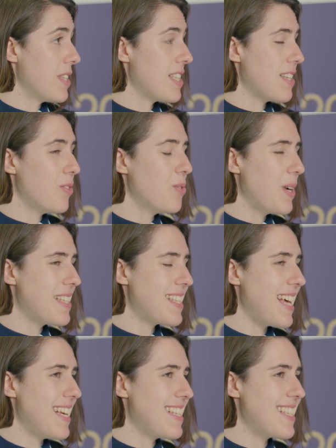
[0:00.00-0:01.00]
always
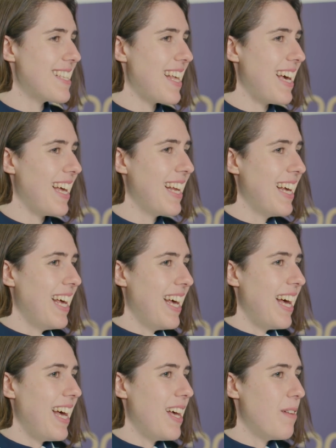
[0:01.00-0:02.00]
says that
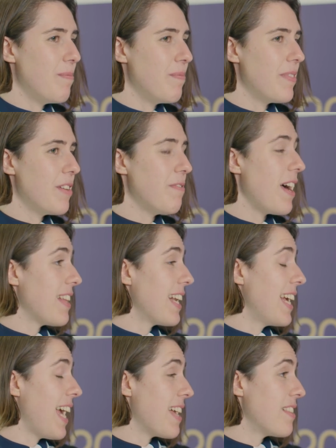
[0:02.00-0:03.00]
the fact
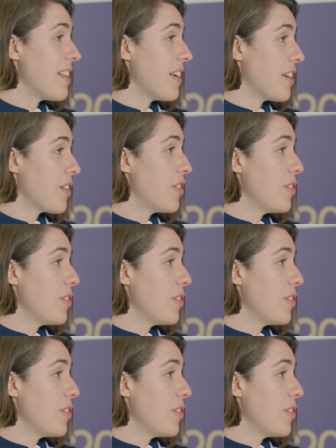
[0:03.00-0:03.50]
that he had the